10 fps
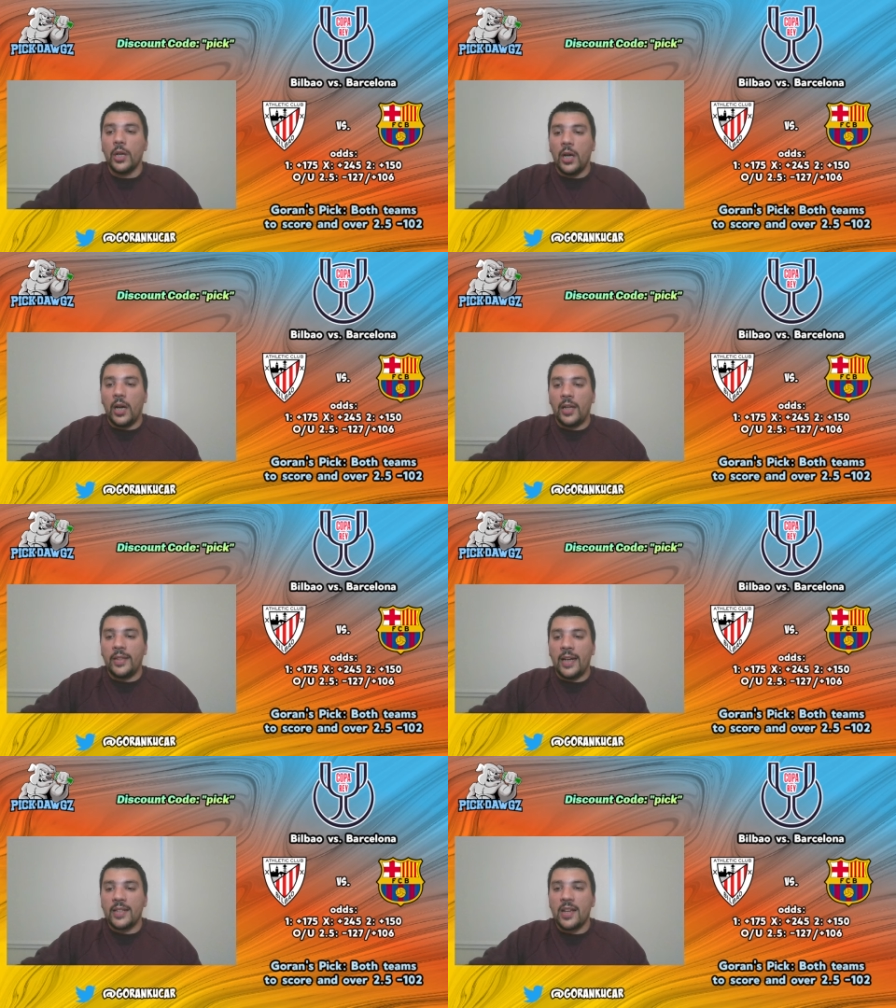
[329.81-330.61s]
Uh,
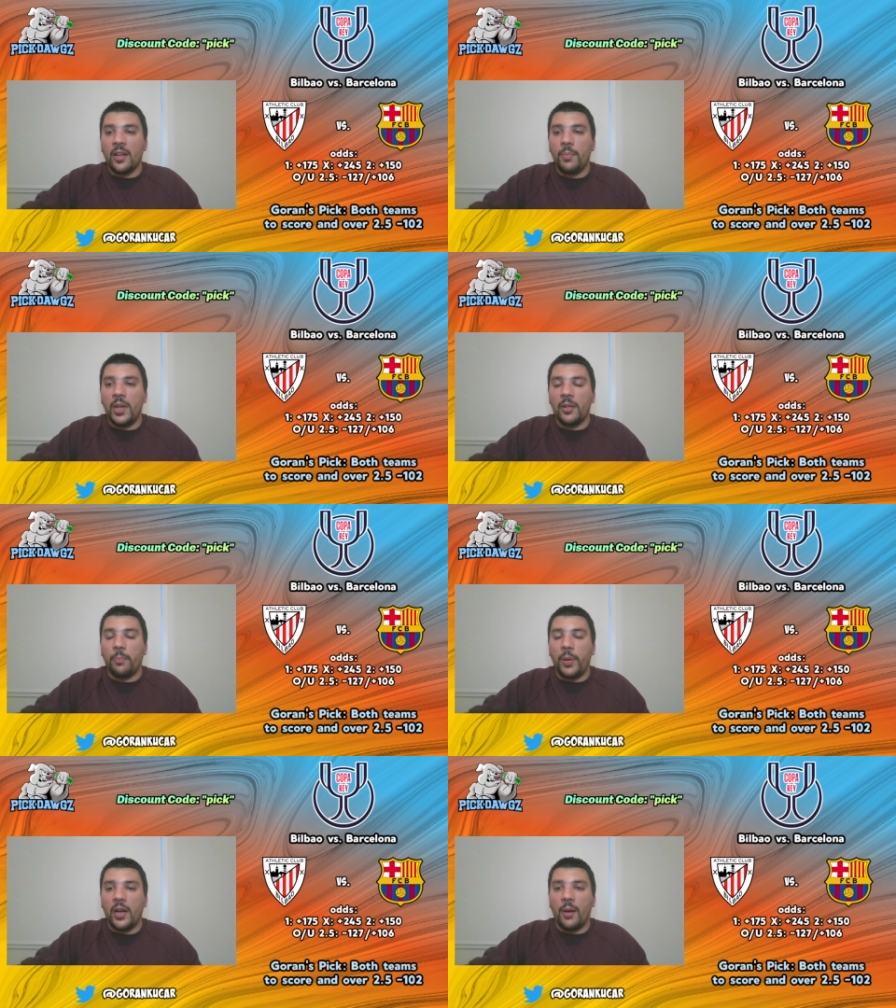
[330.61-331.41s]
that's going to be the
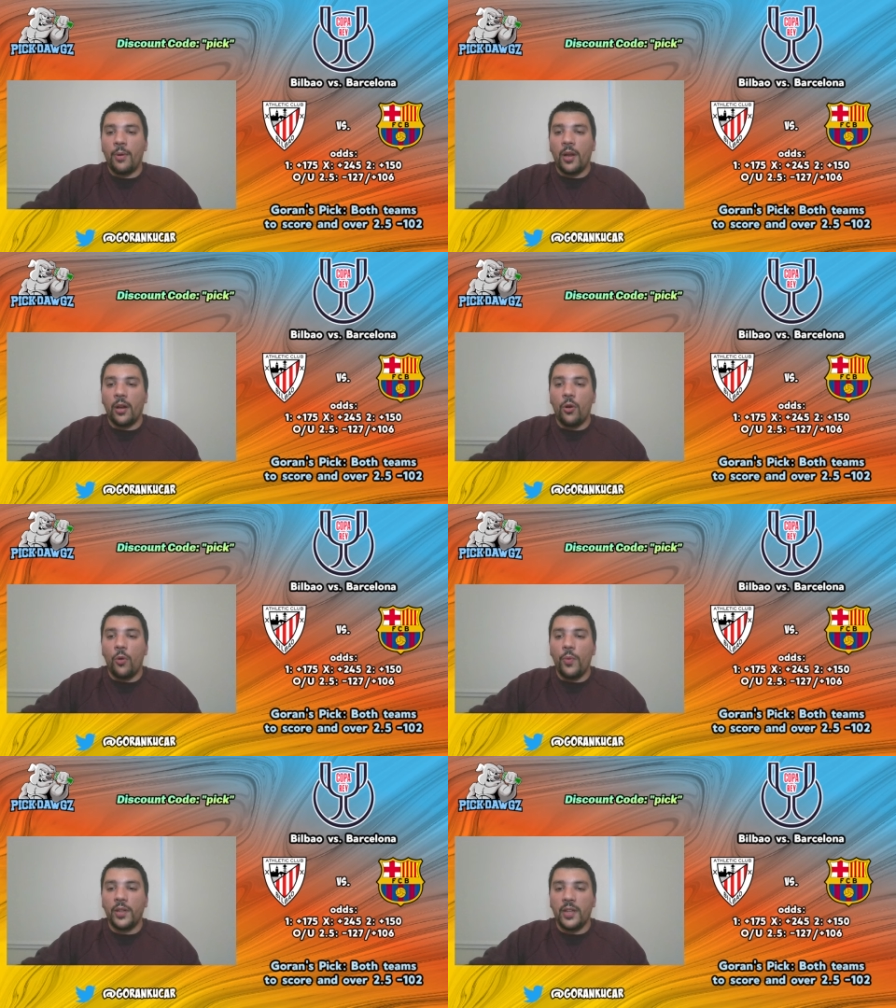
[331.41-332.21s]
pick I'm going to
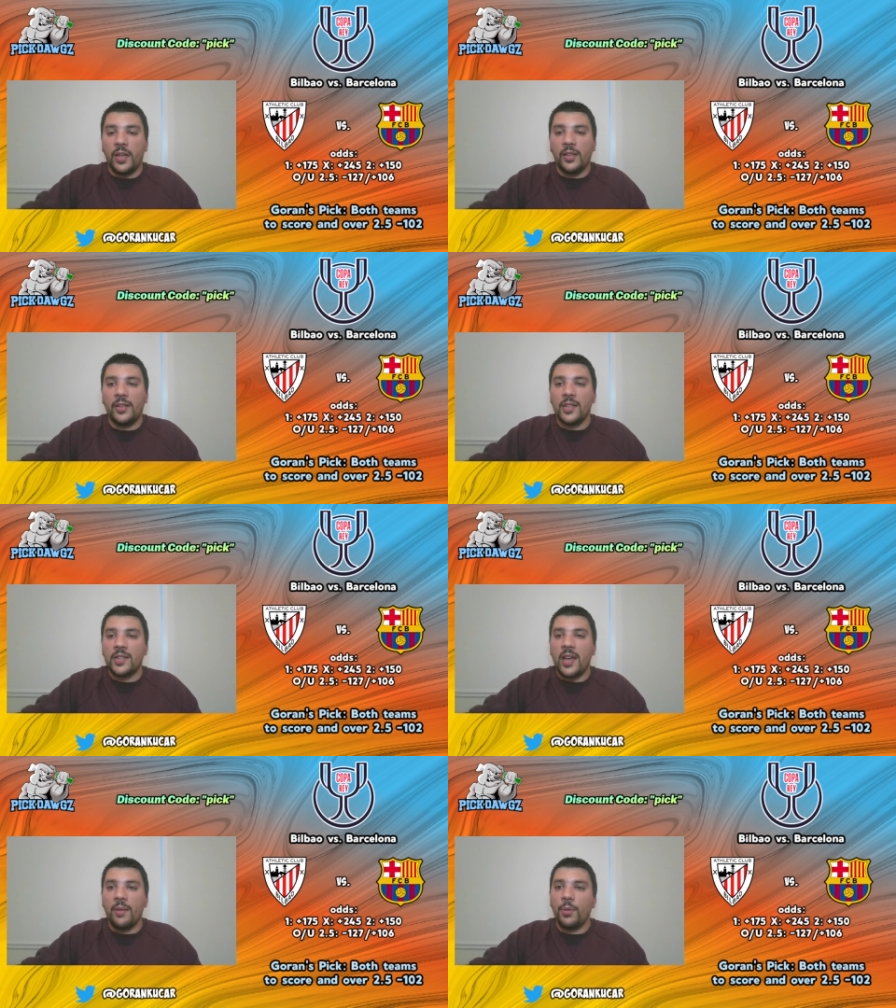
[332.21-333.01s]
go with in
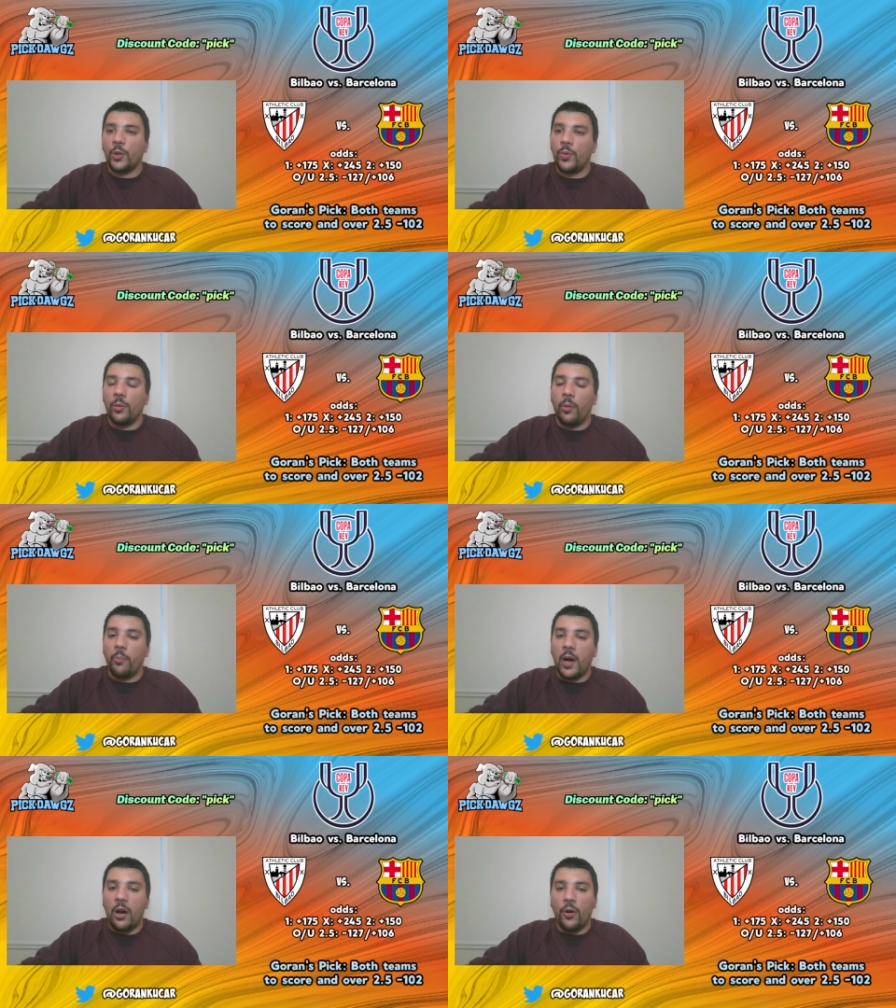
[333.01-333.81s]
this game between
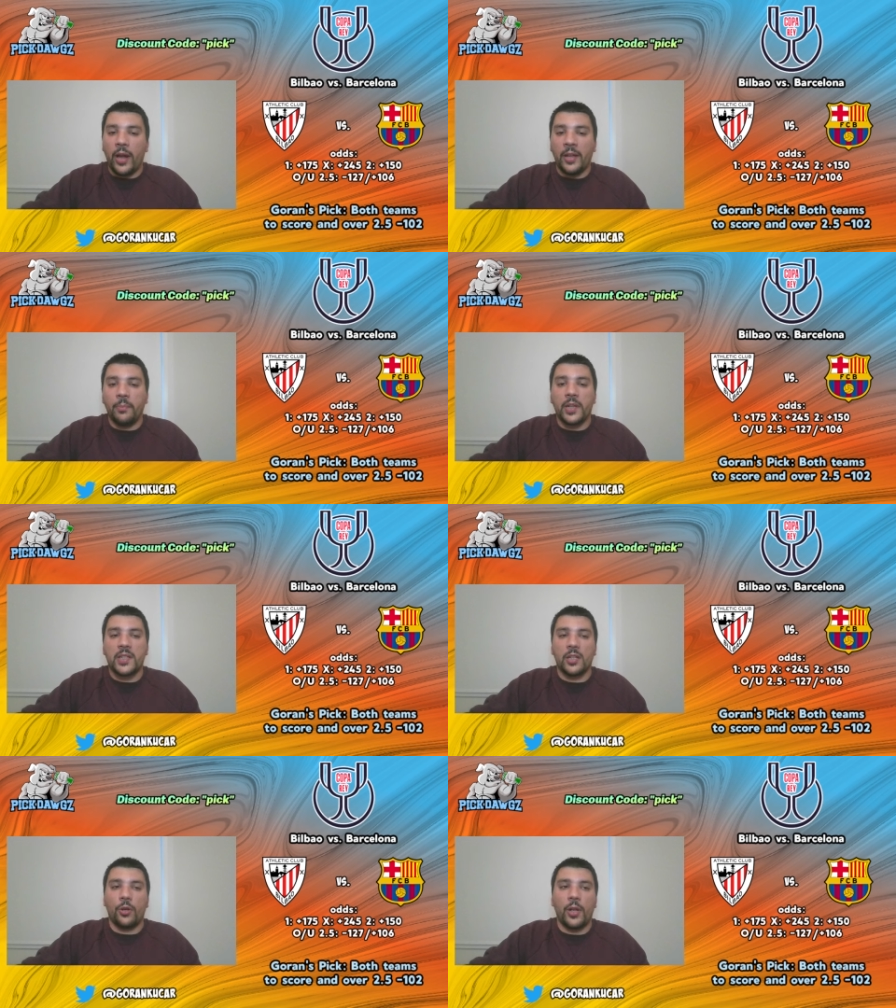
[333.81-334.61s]
Bilbao and
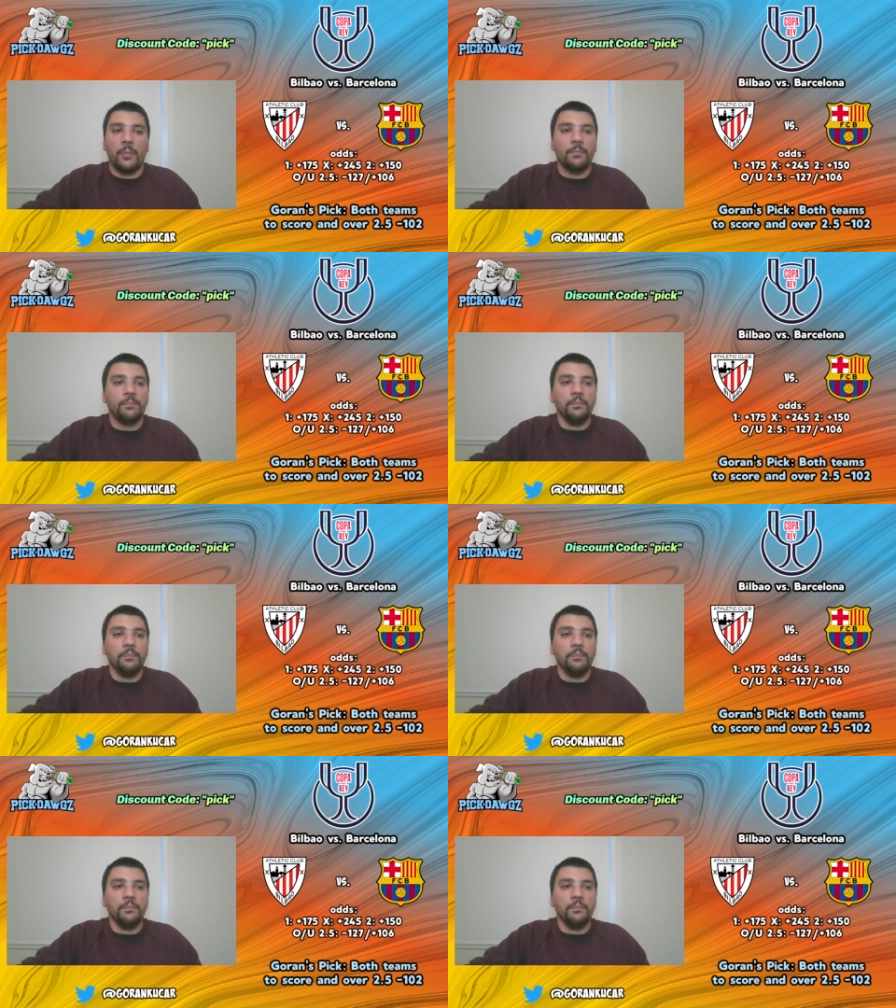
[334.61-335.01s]
Barcelona.